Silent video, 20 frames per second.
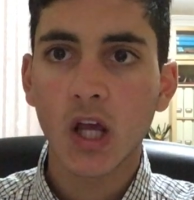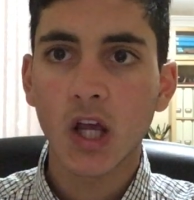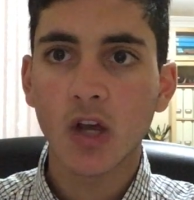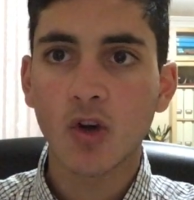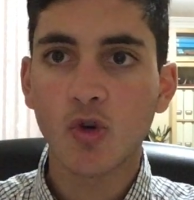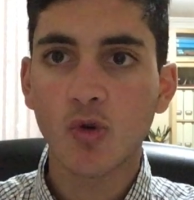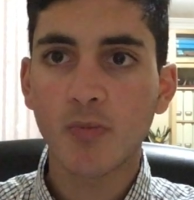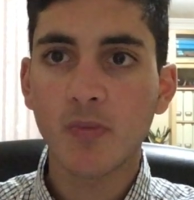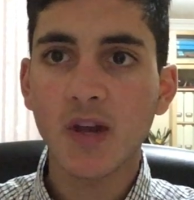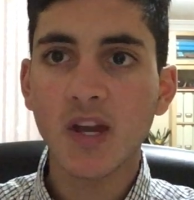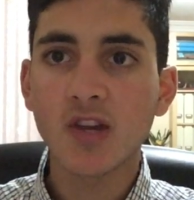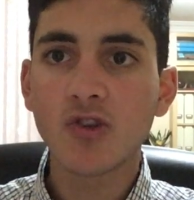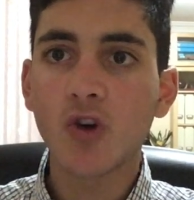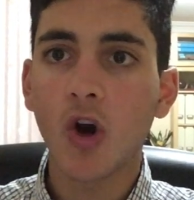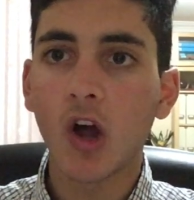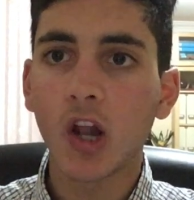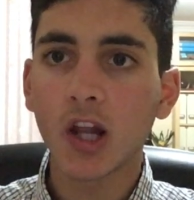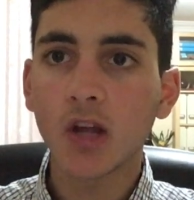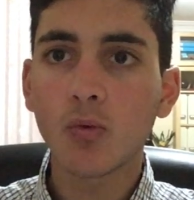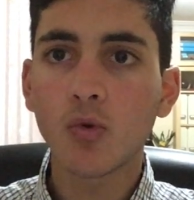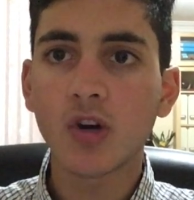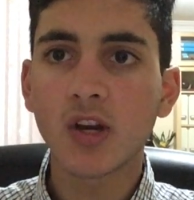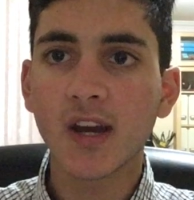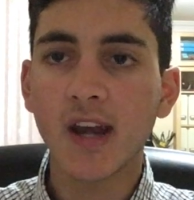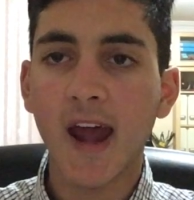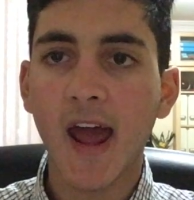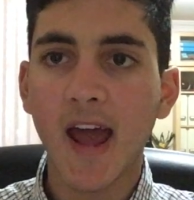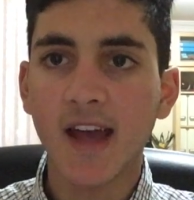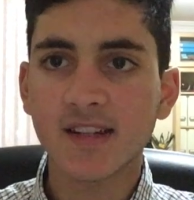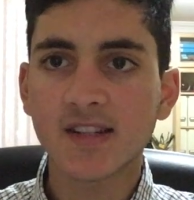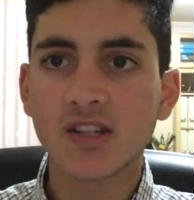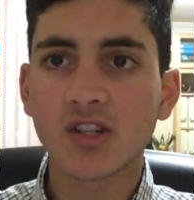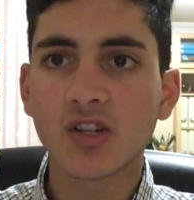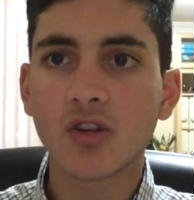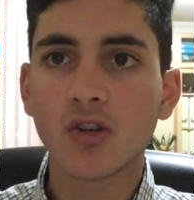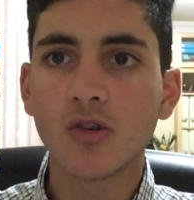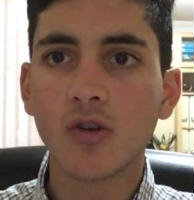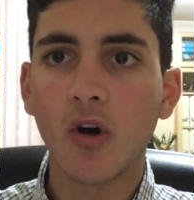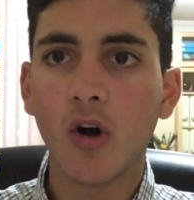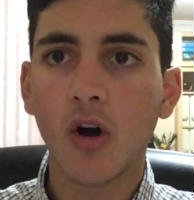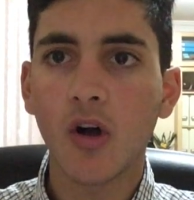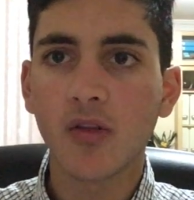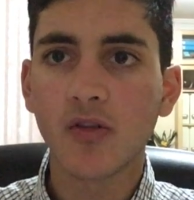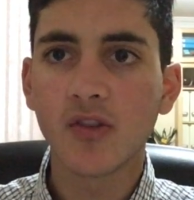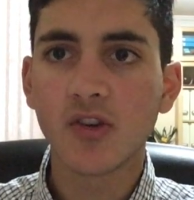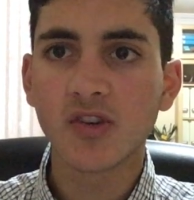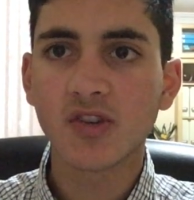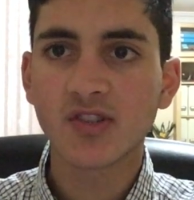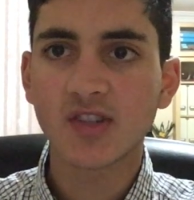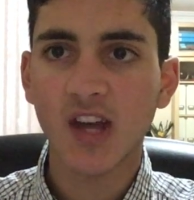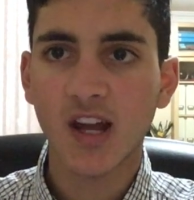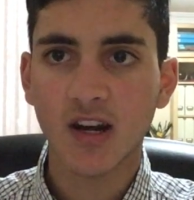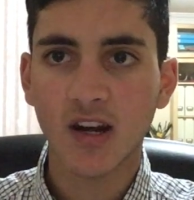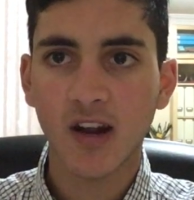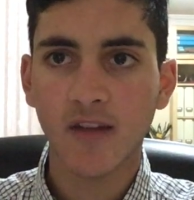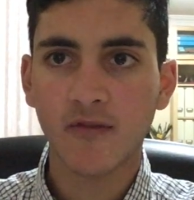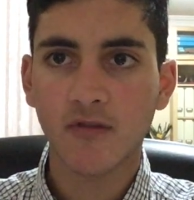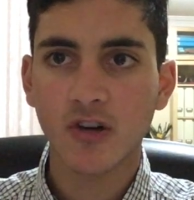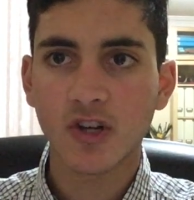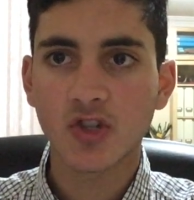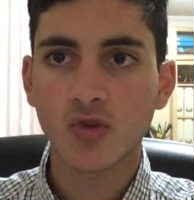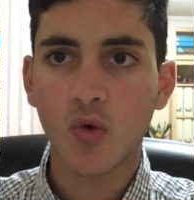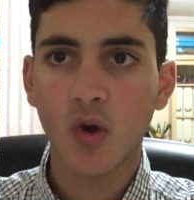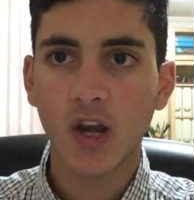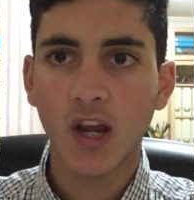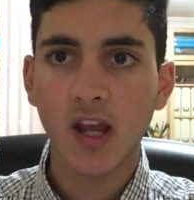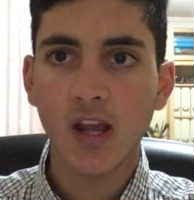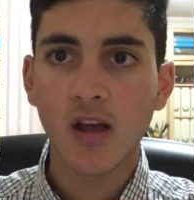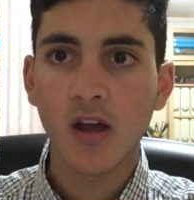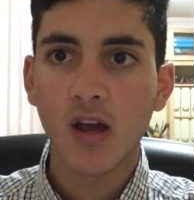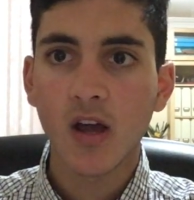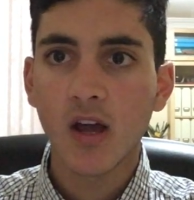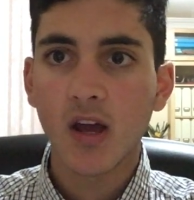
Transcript: it will be Collingwood and Essendon on the Saturday 3:20,